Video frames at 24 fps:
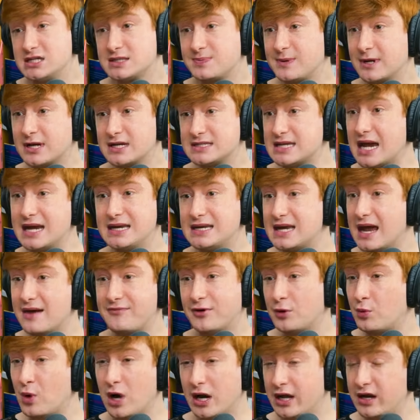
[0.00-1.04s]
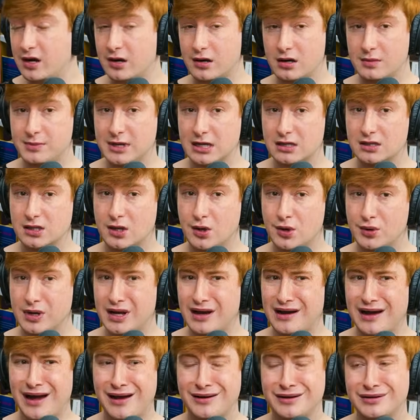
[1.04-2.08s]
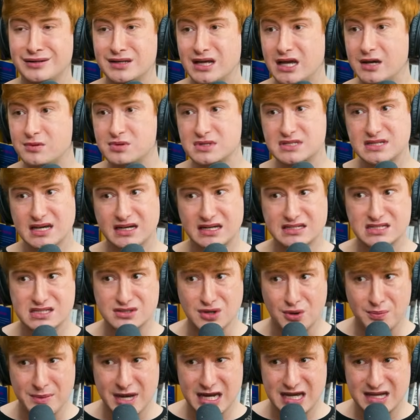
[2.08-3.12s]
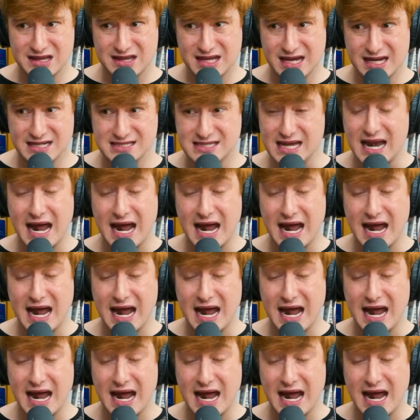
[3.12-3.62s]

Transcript: because I never wanted her to be alone. It was like so many things that I